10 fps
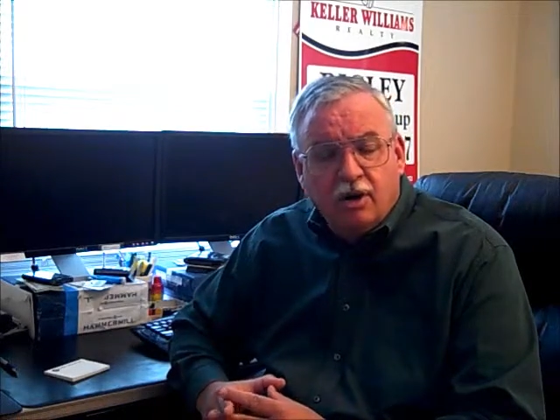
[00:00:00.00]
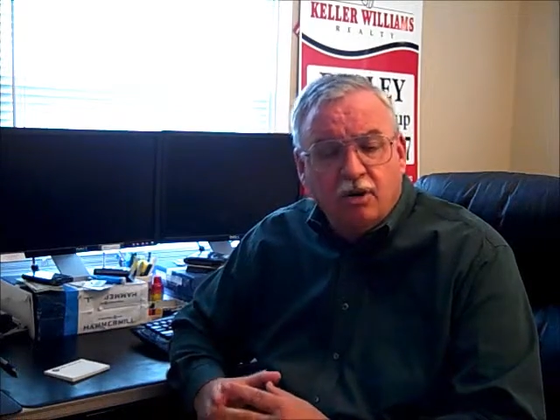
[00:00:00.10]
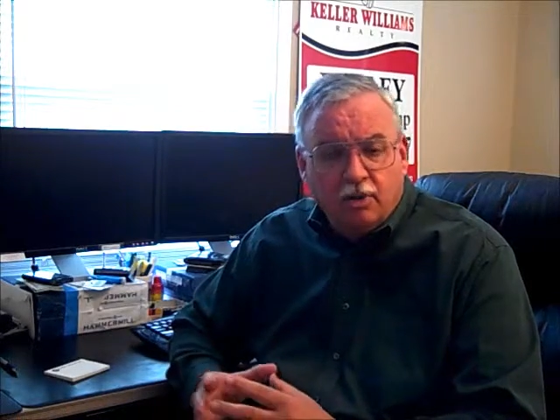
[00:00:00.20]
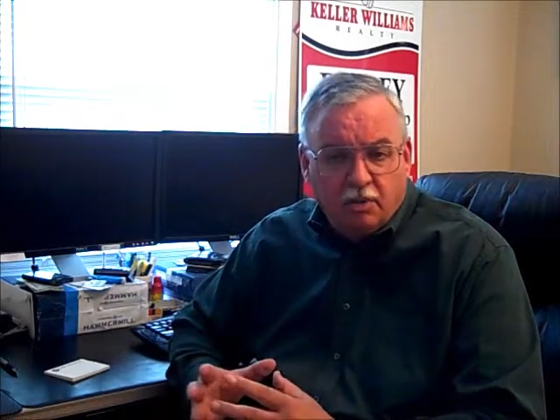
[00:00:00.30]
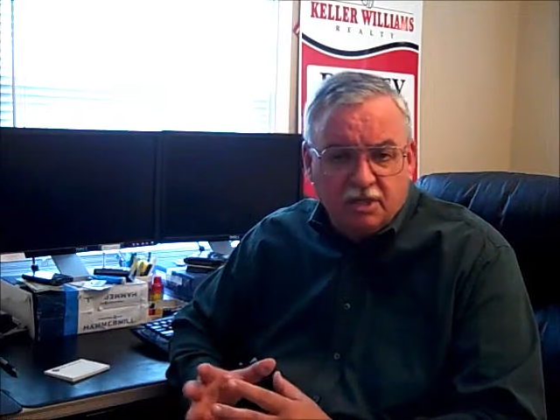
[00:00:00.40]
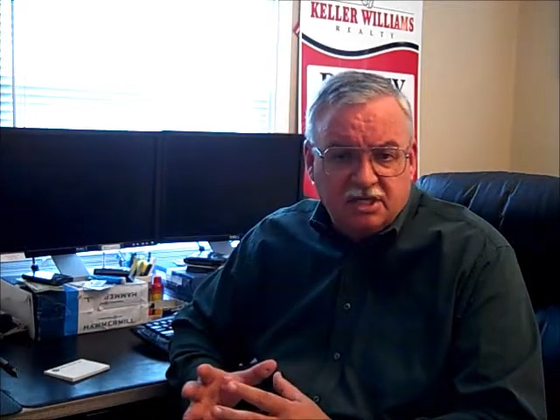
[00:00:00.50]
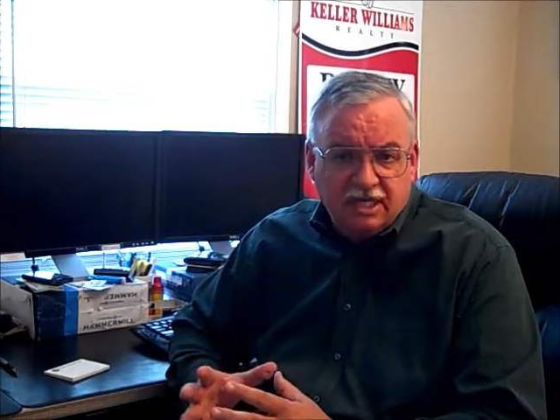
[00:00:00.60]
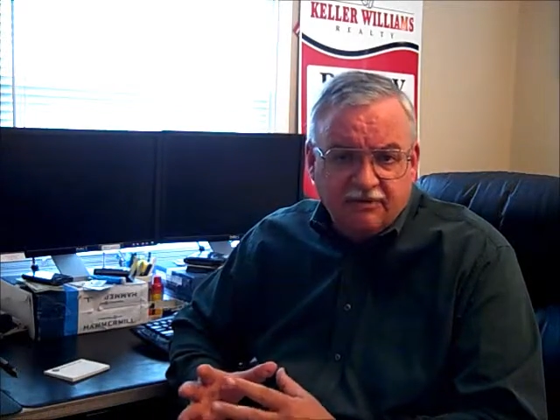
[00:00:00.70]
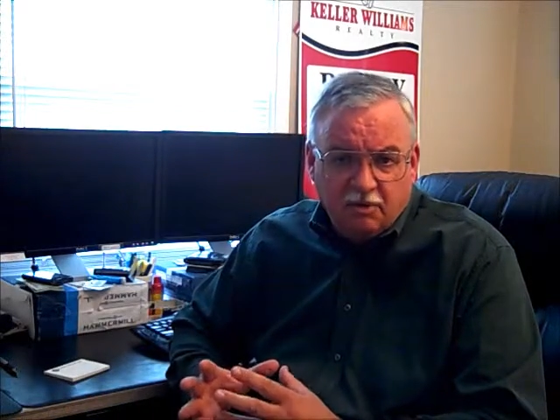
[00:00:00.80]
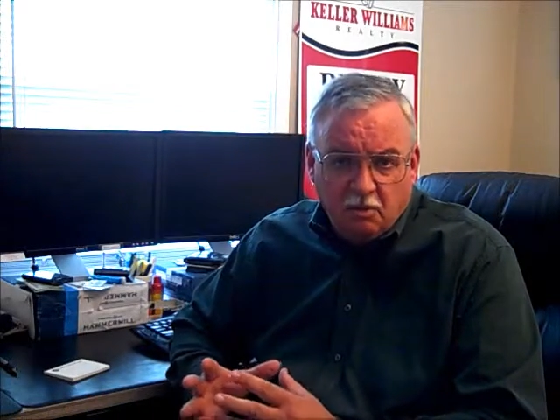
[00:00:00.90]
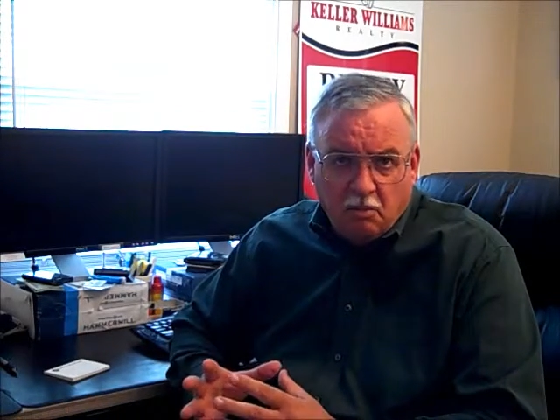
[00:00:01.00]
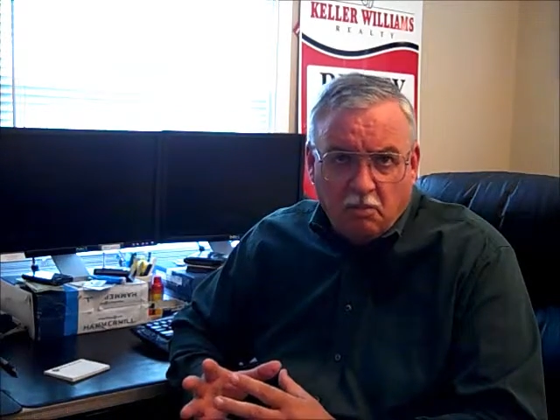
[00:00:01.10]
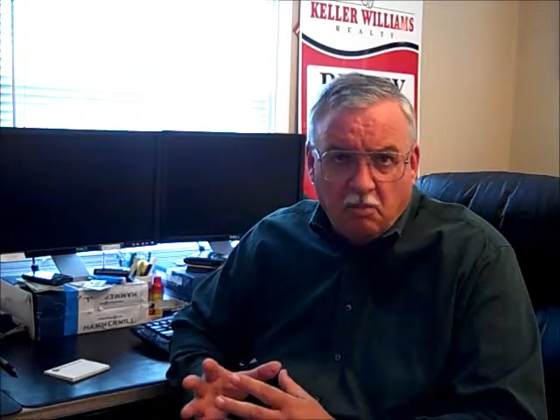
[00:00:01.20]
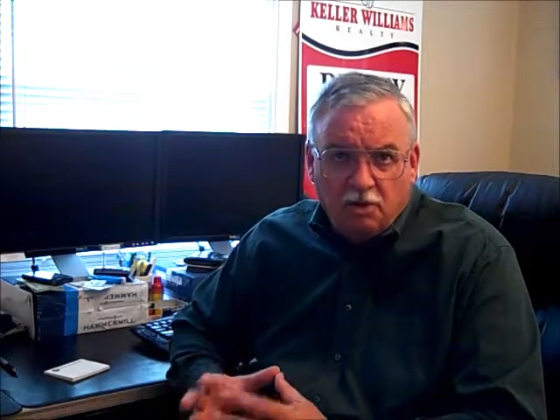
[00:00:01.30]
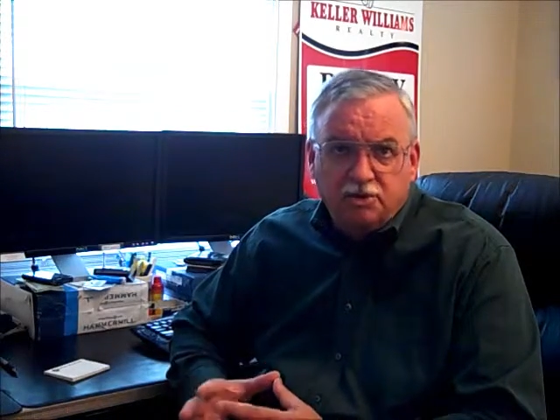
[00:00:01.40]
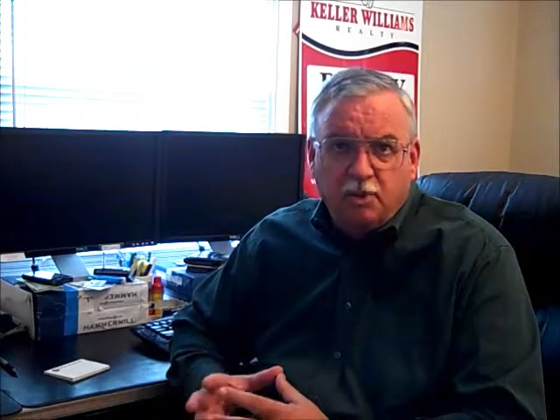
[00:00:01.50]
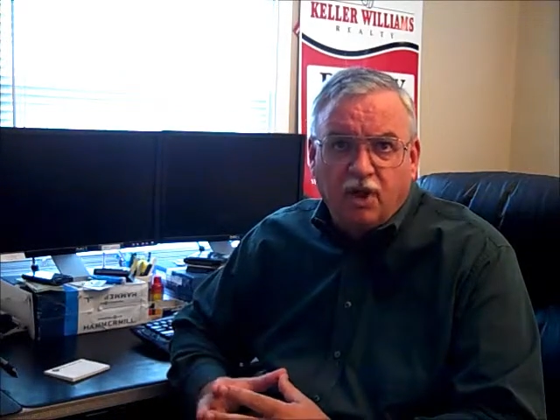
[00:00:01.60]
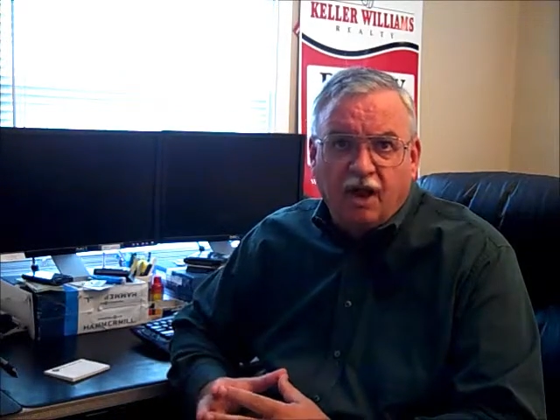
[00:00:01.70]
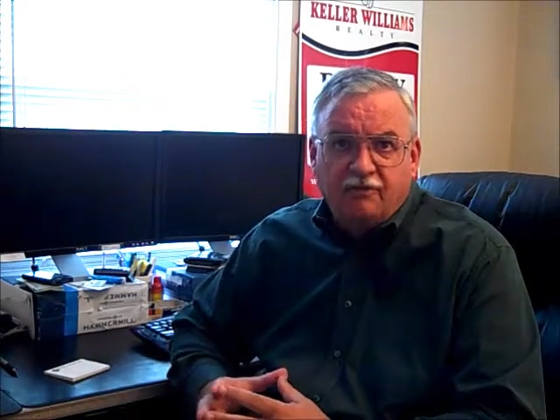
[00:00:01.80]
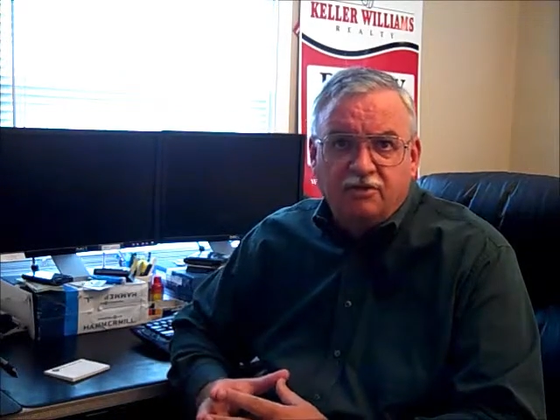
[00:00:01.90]
We received multiple
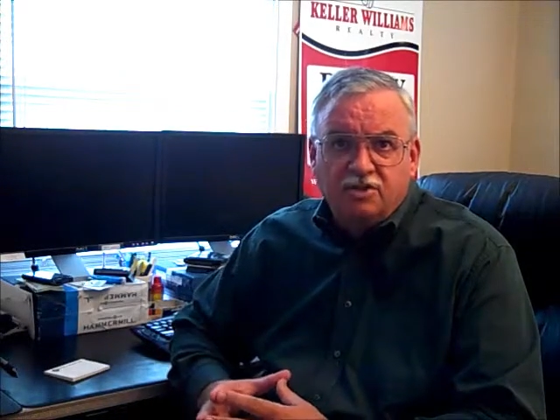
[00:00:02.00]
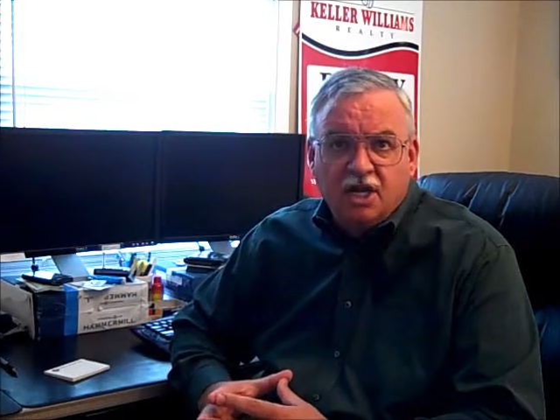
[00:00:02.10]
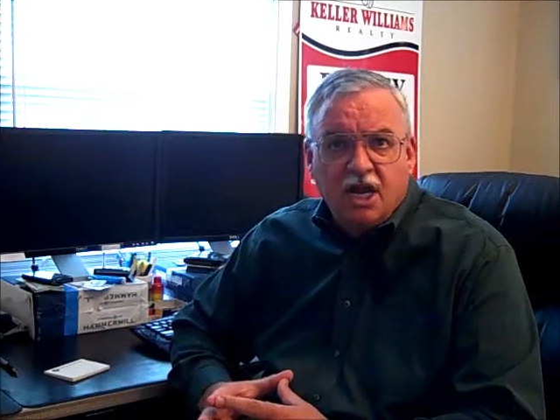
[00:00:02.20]
offers